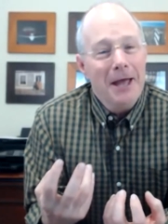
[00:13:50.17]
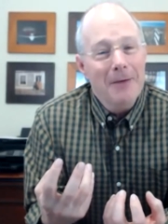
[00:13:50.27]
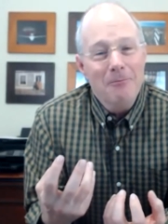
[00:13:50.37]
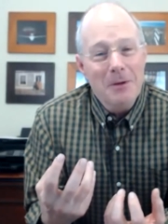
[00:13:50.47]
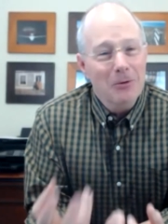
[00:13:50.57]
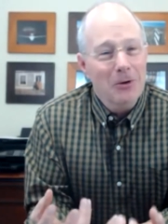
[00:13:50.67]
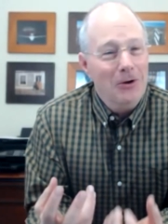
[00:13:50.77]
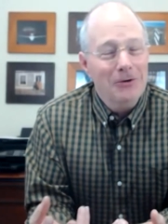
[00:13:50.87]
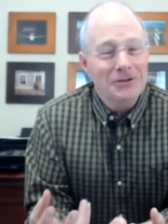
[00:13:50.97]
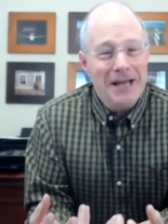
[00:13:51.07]
And people don't
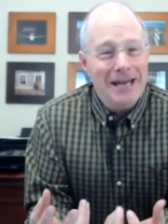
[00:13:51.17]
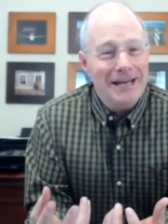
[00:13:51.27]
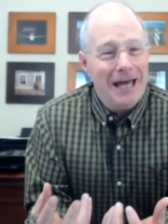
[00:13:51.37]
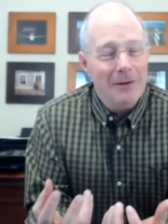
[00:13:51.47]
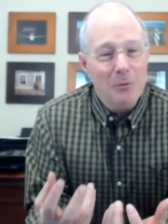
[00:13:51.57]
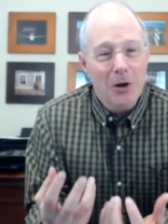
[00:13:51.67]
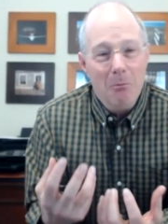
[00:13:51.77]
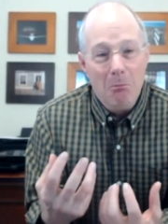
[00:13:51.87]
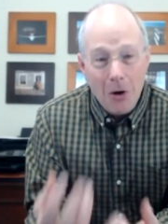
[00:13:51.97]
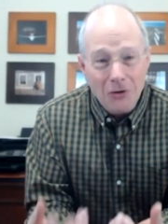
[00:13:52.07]
understand that.
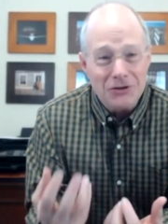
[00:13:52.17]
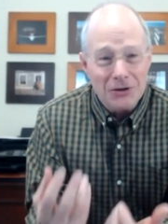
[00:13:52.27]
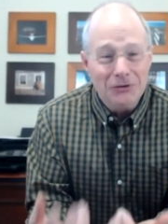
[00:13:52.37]
But most of